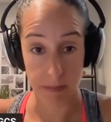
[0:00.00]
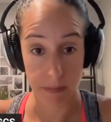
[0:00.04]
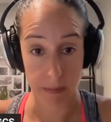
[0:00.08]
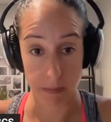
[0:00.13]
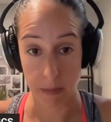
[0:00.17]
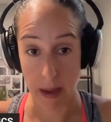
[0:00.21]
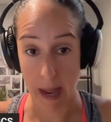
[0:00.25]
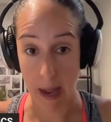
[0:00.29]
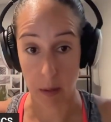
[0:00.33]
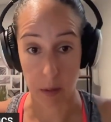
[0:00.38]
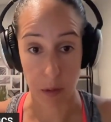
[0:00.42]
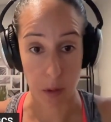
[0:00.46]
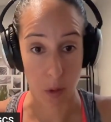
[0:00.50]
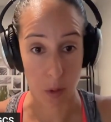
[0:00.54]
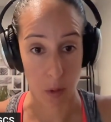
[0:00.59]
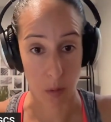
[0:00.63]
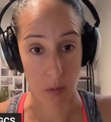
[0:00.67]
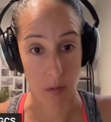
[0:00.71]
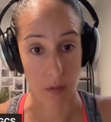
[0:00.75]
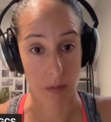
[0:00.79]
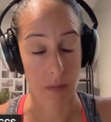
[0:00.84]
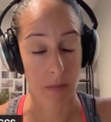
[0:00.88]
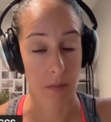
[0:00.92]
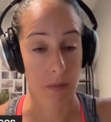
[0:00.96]

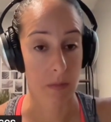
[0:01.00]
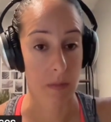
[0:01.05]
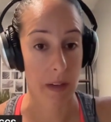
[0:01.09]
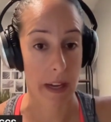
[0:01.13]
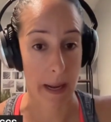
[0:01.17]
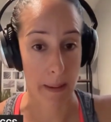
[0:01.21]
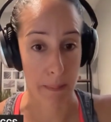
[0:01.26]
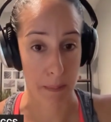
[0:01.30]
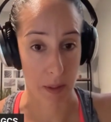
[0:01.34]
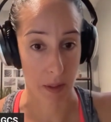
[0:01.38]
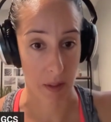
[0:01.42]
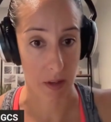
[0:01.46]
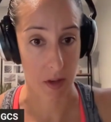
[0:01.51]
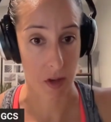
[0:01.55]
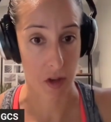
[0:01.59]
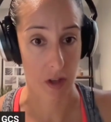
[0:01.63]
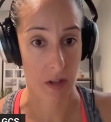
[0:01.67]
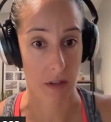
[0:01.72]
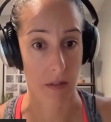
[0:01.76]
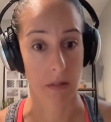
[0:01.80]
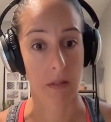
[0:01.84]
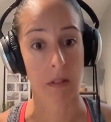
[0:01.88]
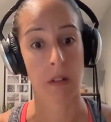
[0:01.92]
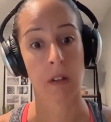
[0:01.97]
household
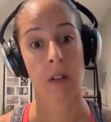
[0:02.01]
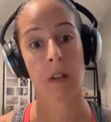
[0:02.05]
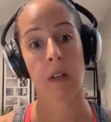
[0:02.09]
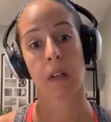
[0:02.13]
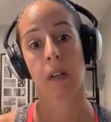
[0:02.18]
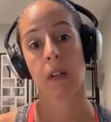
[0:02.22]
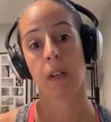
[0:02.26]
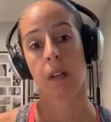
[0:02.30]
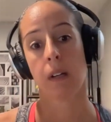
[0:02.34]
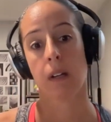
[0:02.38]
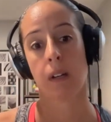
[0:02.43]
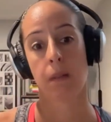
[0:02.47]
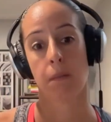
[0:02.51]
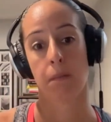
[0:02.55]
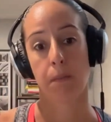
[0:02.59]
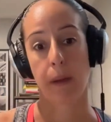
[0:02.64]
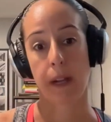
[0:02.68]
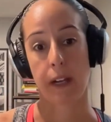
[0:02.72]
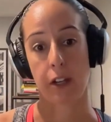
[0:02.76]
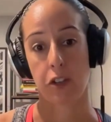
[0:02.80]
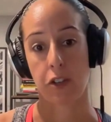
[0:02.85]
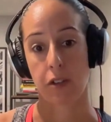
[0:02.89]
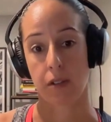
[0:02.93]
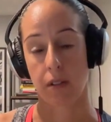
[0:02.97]
ambulation.
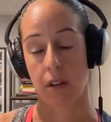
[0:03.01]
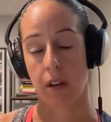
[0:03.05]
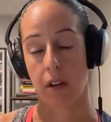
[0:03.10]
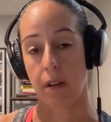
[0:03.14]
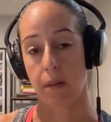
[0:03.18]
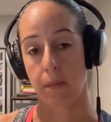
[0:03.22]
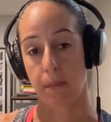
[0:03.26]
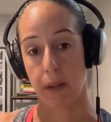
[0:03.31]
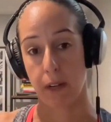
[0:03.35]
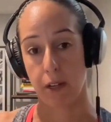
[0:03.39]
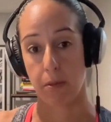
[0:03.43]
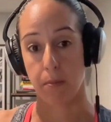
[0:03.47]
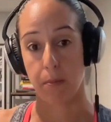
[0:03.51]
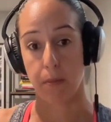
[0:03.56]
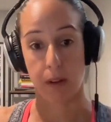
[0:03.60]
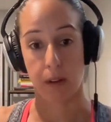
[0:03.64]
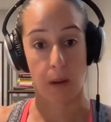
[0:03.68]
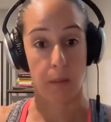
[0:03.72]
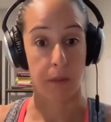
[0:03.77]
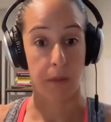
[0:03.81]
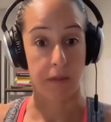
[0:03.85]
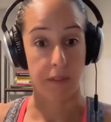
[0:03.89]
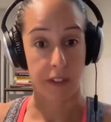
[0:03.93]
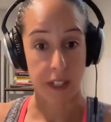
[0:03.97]
Patient
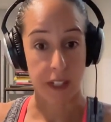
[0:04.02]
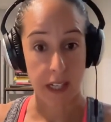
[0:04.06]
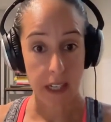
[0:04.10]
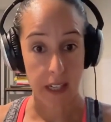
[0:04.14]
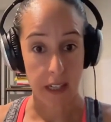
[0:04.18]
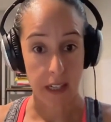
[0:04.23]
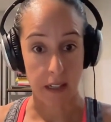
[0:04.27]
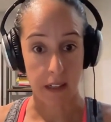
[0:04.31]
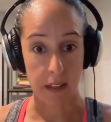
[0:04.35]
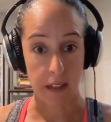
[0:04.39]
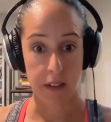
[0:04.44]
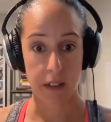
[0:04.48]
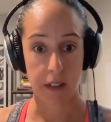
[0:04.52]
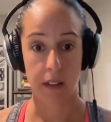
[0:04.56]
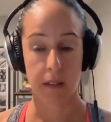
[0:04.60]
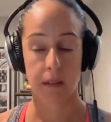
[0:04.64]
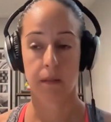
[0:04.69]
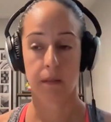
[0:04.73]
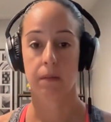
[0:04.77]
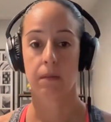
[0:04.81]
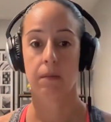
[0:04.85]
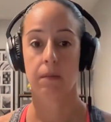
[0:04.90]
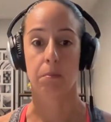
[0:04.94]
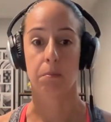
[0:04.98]
becomes fatigued
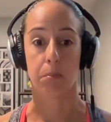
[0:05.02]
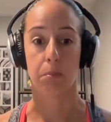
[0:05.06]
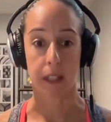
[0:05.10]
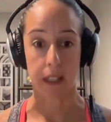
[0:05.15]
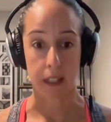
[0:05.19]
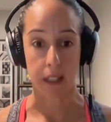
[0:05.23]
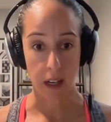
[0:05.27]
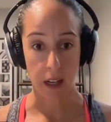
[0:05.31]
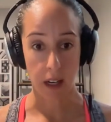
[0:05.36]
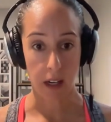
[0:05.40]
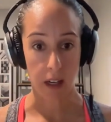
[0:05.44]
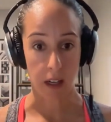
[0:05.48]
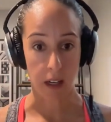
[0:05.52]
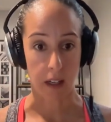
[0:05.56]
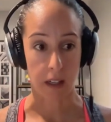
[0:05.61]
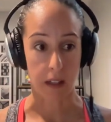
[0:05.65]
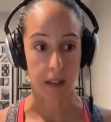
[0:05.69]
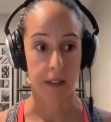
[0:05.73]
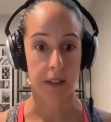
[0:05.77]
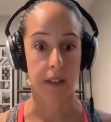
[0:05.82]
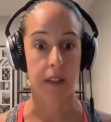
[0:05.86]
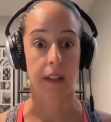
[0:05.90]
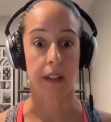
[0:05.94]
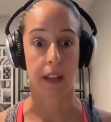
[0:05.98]

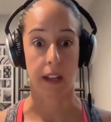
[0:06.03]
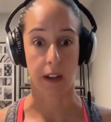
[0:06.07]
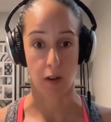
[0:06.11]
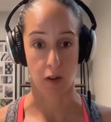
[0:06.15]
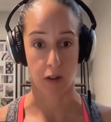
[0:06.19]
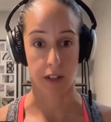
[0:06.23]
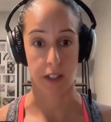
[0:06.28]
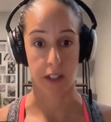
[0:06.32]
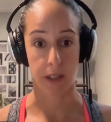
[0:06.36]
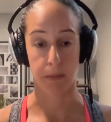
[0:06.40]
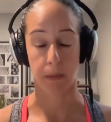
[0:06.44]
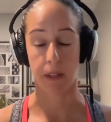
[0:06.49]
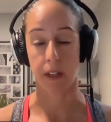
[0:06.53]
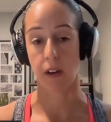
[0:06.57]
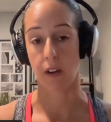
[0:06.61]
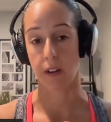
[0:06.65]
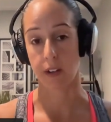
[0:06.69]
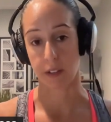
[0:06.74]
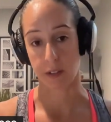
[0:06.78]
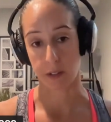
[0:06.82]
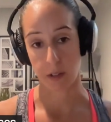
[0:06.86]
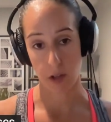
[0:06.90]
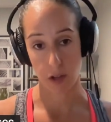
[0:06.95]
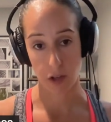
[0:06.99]
because they are dyspneic on
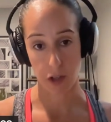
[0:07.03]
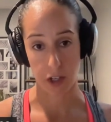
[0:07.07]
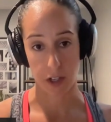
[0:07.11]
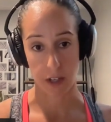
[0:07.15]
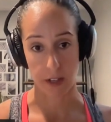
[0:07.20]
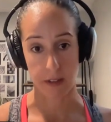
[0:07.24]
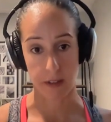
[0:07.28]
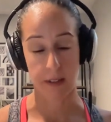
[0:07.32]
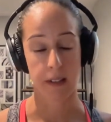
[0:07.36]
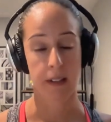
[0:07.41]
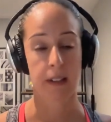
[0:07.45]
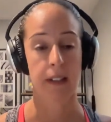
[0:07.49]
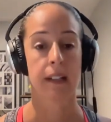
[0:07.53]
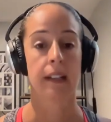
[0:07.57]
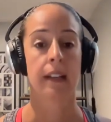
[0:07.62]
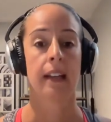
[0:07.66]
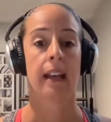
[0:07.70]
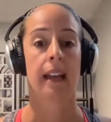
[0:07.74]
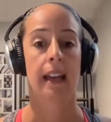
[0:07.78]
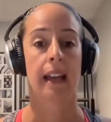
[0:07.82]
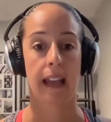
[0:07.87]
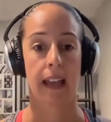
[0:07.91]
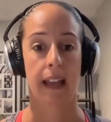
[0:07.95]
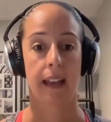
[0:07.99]
exertion,
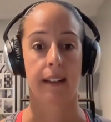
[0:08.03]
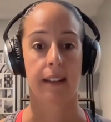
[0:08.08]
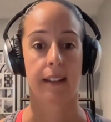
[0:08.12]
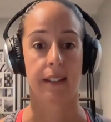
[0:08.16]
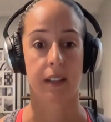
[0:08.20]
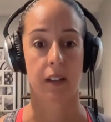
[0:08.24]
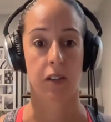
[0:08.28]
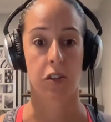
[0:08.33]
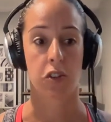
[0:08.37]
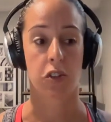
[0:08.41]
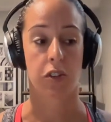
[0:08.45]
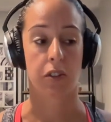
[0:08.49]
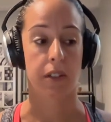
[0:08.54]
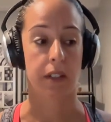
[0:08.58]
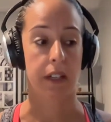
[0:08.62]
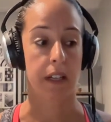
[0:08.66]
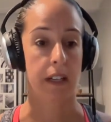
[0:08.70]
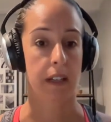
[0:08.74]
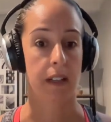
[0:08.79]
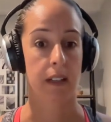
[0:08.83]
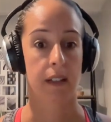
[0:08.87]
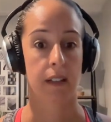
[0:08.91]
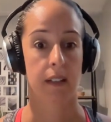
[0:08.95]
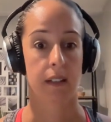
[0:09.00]
and
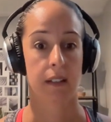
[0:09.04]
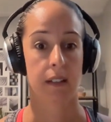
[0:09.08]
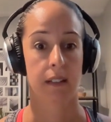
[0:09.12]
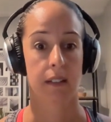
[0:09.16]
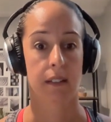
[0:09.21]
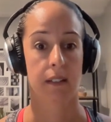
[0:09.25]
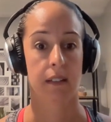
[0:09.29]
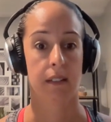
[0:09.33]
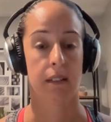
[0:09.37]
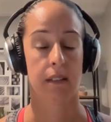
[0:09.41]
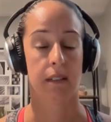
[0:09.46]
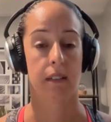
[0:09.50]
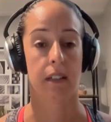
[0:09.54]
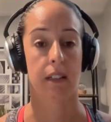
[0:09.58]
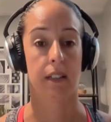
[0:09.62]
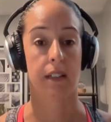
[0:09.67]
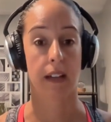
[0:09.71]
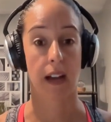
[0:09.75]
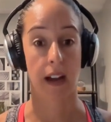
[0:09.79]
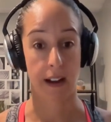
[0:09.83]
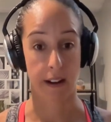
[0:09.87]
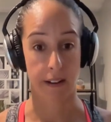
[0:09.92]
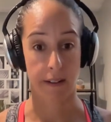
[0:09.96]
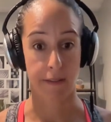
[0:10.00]
essentially the
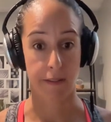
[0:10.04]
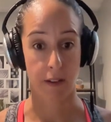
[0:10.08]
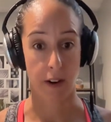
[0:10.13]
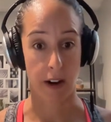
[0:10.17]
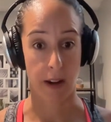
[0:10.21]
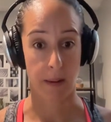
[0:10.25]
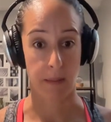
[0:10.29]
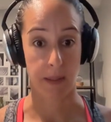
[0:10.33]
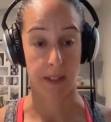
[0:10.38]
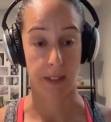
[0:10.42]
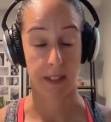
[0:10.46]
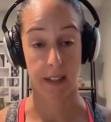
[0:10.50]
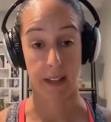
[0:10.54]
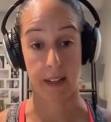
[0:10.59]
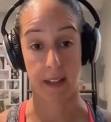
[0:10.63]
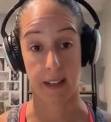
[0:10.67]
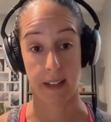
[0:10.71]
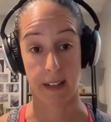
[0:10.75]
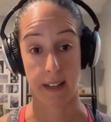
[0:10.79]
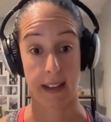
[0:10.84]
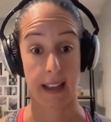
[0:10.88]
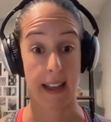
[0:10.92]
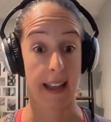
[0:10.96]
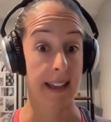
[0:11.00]
diaphragm is
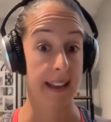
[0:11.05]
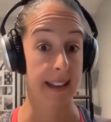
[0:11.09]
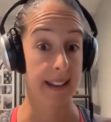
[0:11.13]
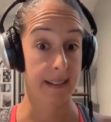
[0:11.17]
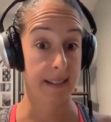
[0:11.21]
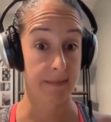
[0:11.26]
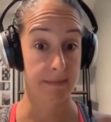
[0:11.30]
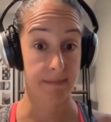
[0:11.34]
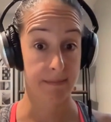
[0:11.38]
saying, hey,